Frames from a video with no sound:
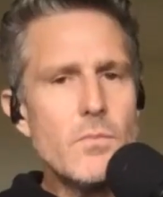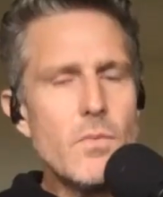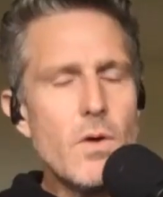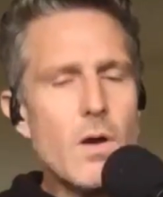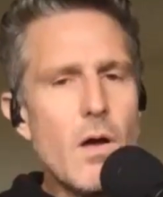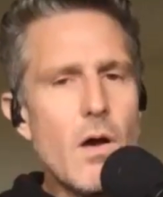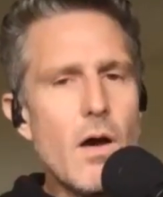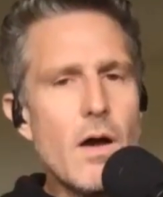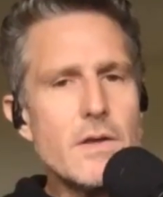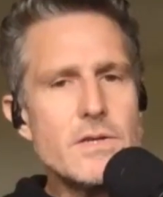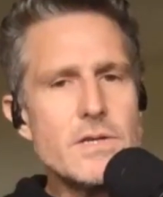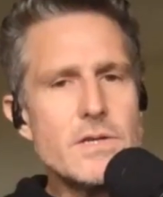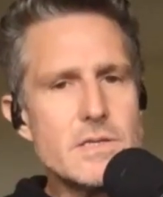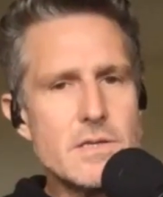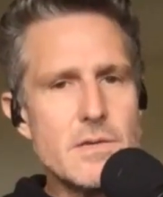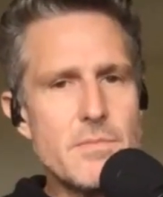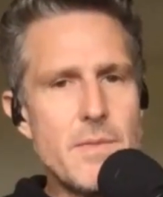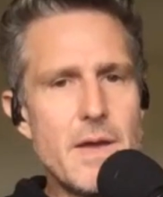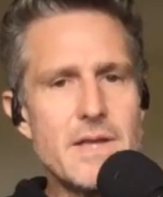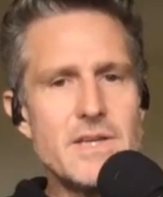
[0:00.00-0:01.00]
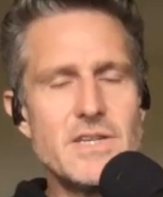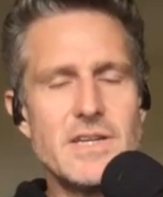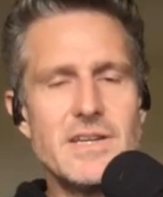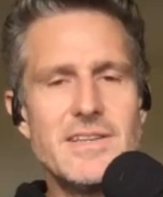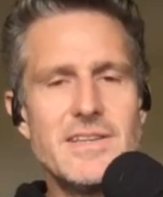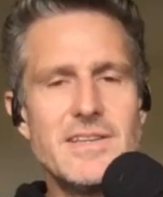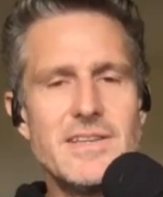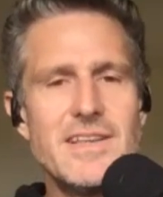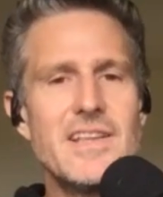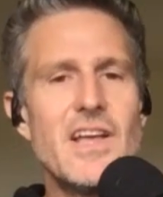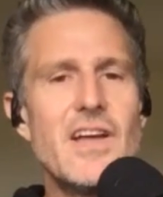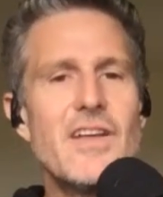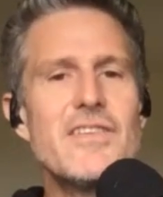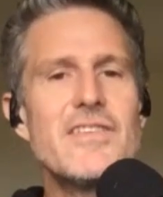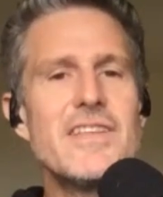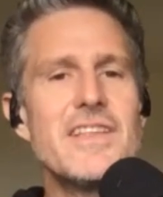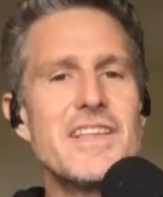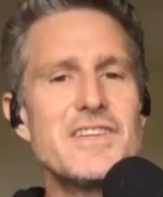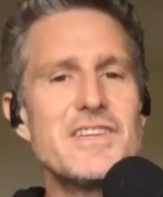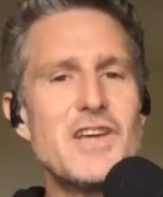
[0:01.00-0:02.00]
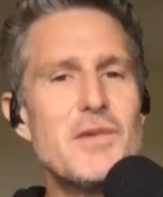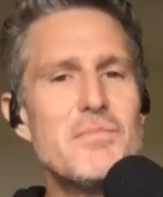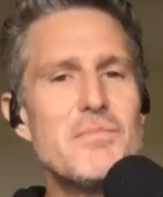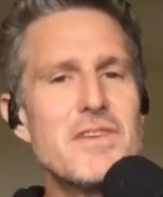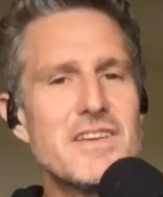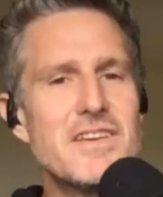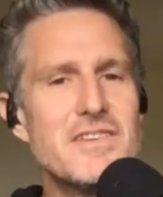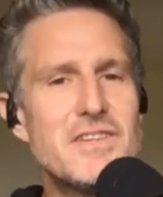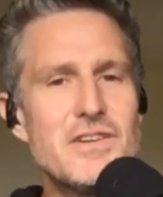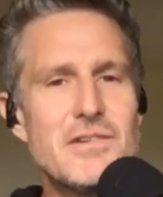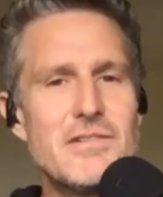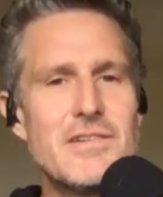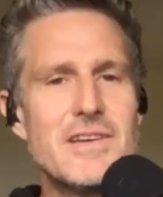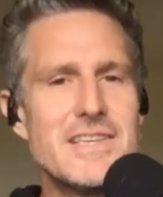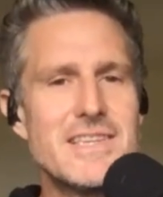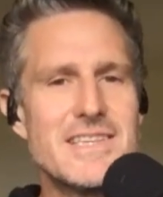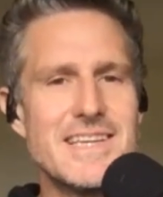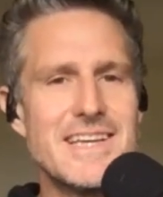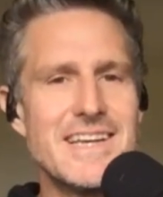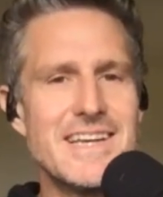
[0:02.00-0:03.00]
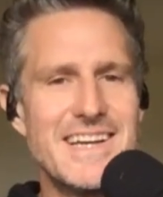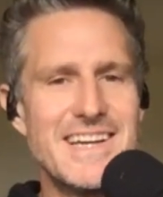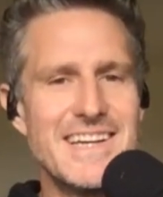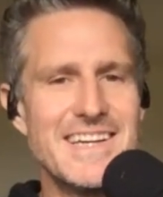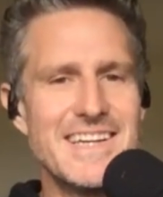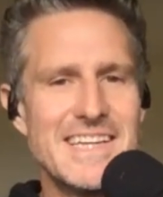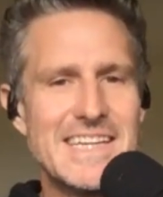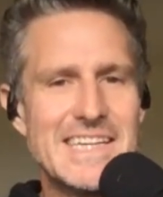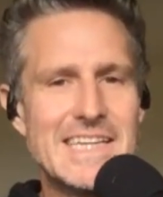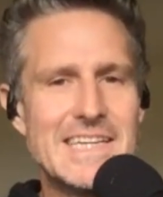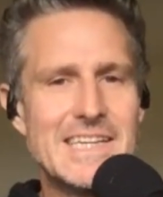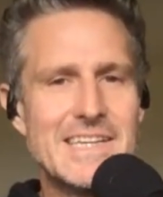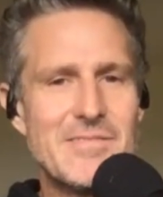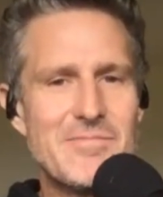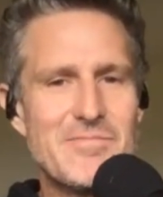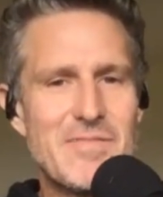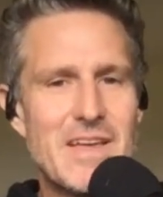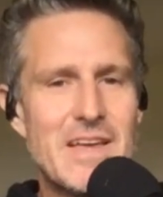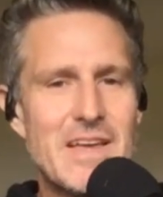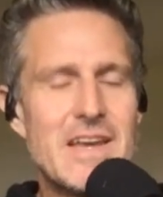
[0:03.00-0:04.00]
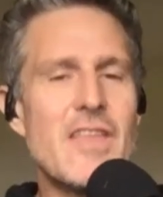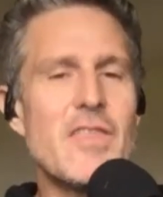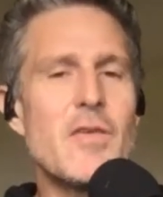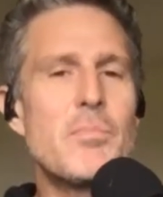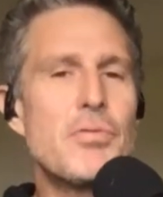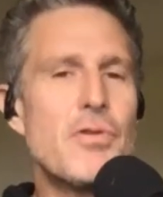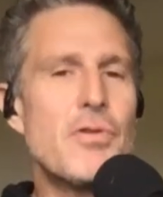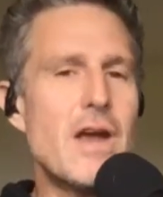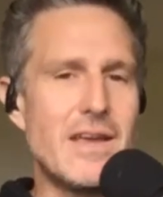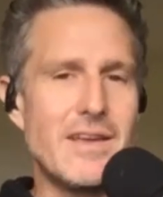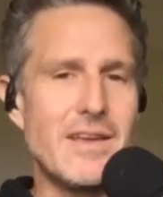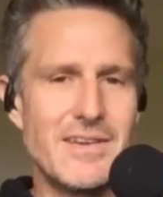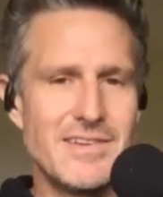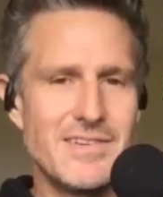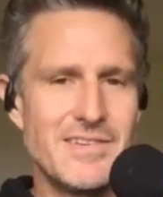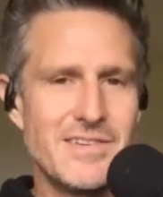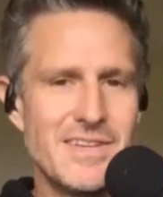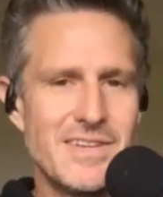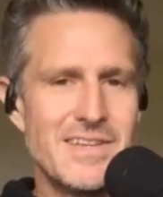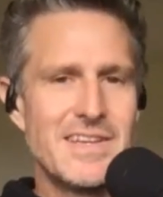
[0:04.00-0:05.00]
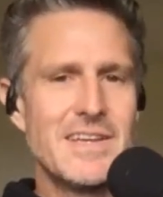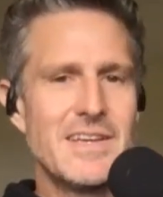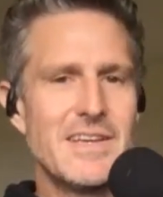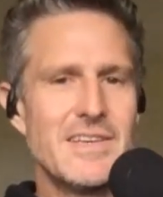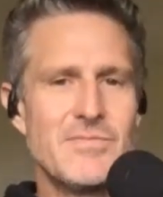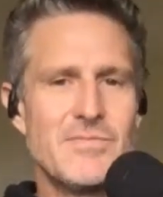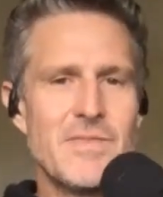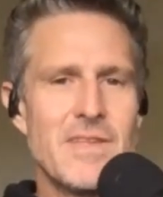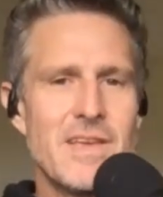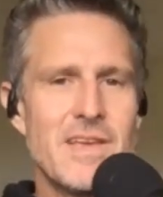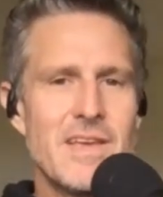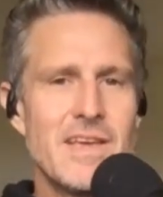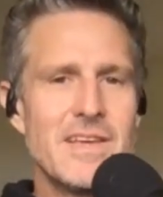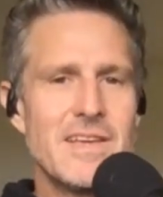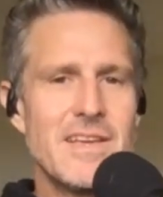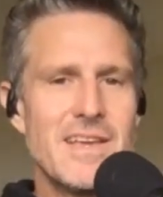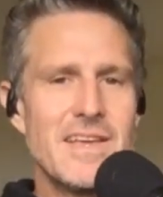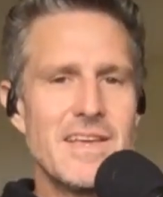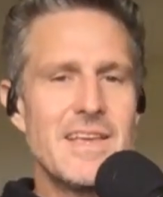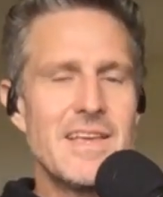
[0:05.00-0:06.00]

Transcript: well, I just imagine that the only thing that Toby can do is uh, another prank. Right.